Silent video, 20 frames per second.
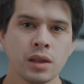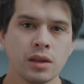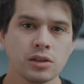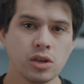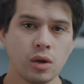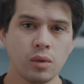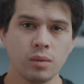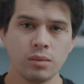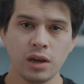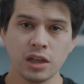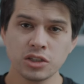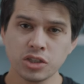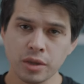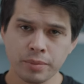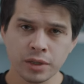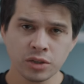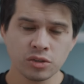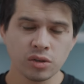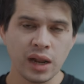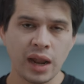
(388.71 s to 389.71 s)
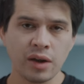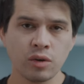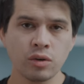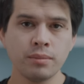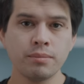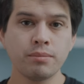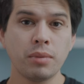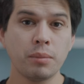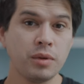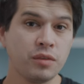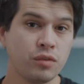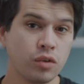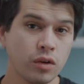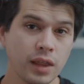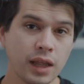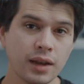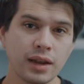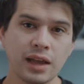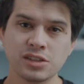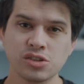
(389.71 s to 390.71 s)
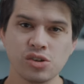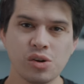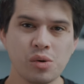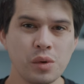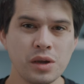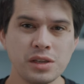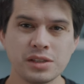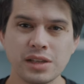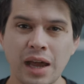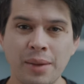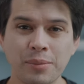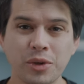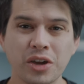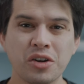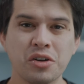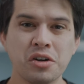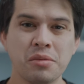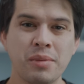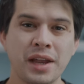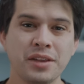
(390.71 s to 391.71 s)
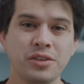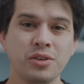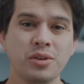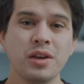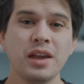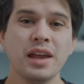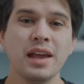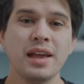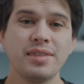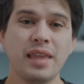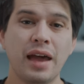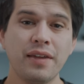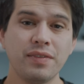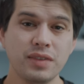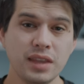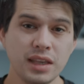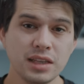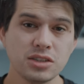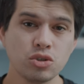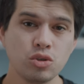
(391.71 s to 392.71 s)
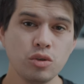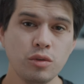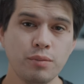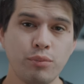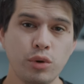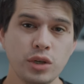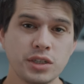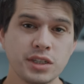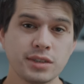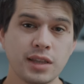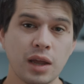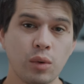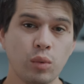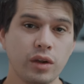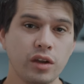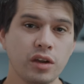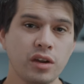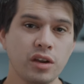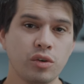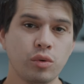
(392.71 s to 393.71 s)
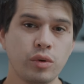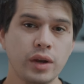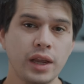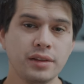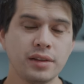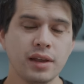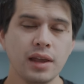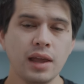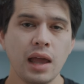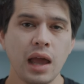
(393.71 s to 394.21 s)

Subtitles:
So let's jump into Lightroom, but before that, as always, I'm going to remind you that these two presets that we're going to create,